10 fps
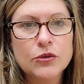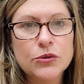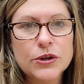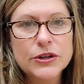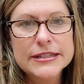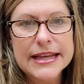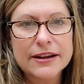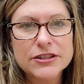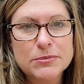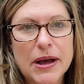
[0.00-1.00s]
Rooney's
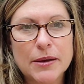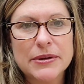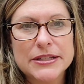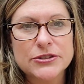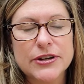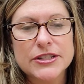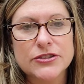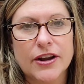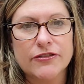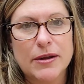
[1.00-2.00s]
Irish Pub is a
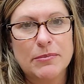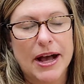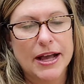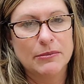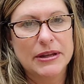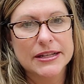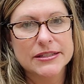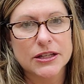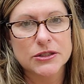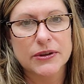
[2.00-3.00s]
restaurant right behind me.
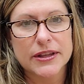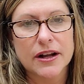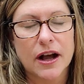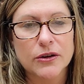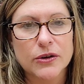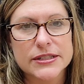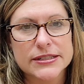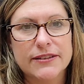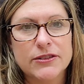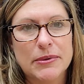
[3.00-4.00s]
It's also on the
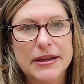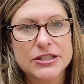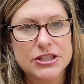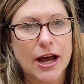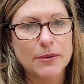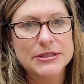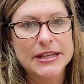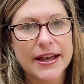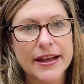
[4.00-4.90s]
concourse level by the shops.